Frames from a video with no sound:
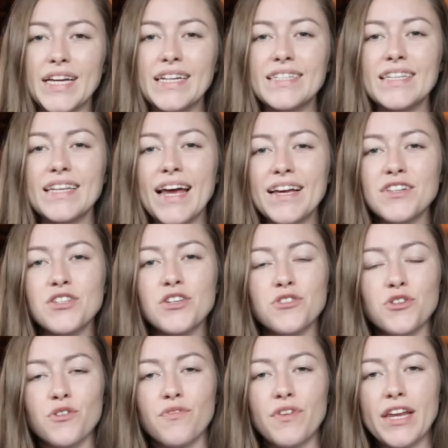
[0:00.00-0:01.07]
In today's
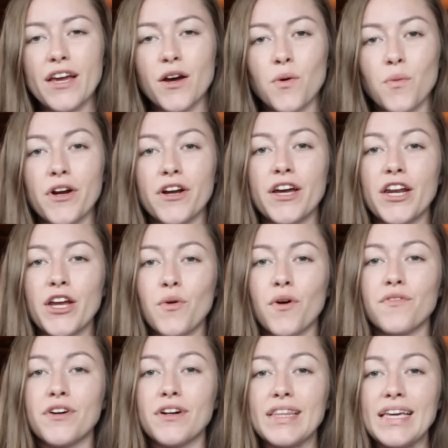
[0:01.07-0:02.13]
YouTube video, we're going to go
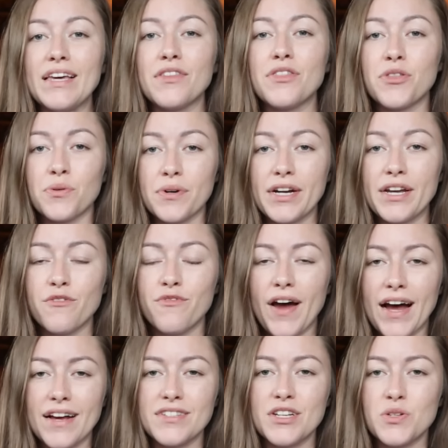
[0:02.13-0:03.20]
over the 3
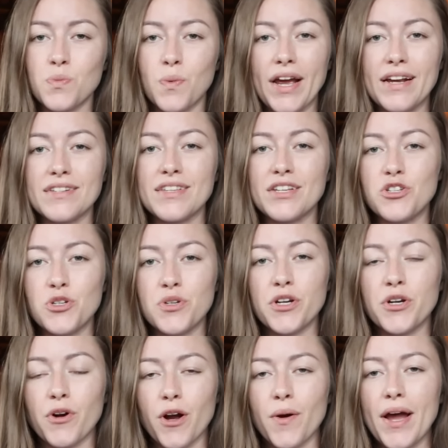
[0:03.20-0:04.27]
fastest ways that you
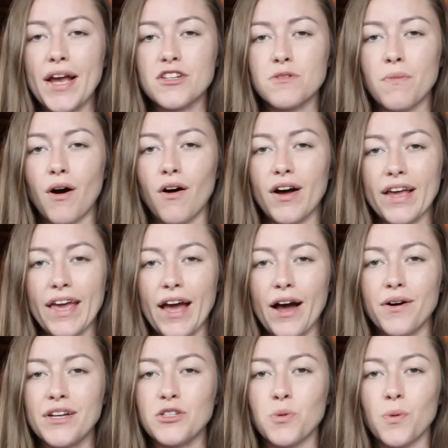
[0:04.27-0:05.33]
can grow a small
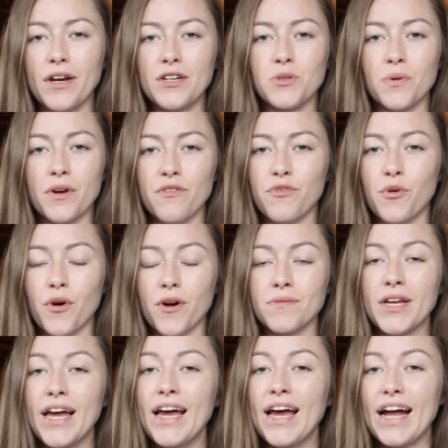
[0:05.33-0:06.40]
account in 2024.
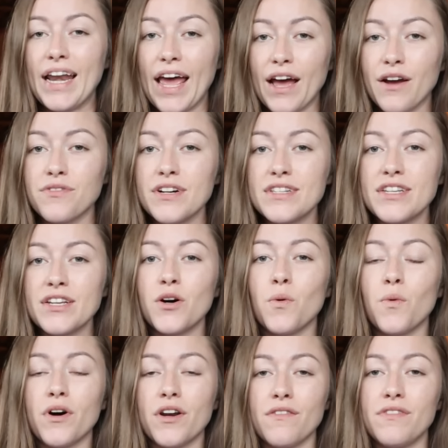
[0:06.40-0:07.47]
And every single
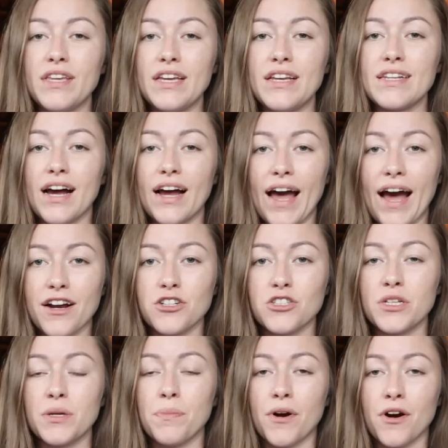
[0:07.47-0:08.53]
one of these I
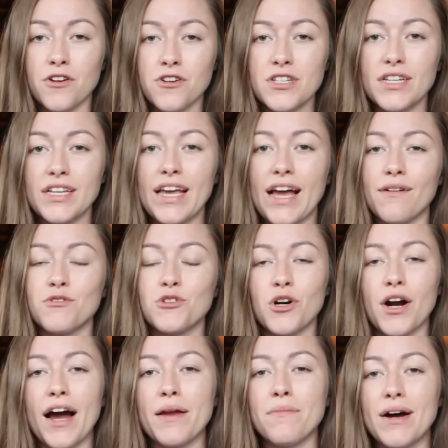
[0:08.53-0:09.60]
actually personally have
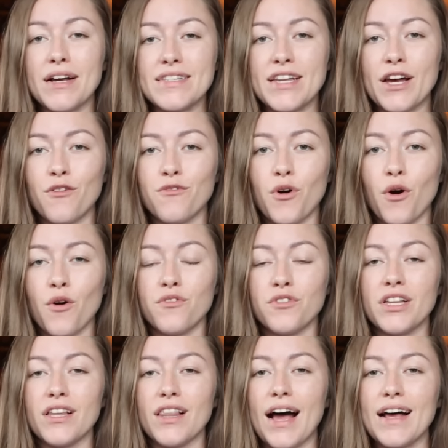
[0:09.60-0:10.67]
tried myself over
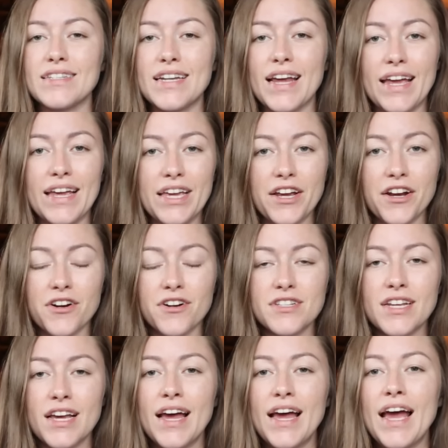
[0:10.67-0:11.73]
the last 8 years.